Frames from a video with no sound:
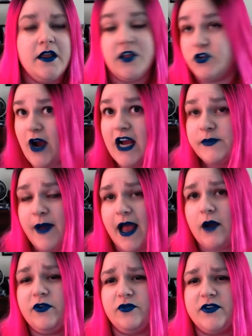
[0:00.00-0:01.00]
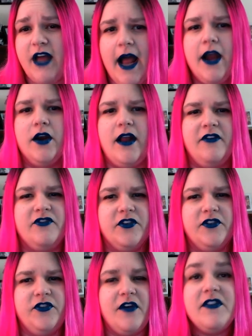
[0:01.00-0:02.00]
The Trash Pack was retired after
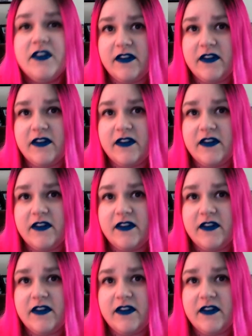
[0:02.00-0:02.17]
seven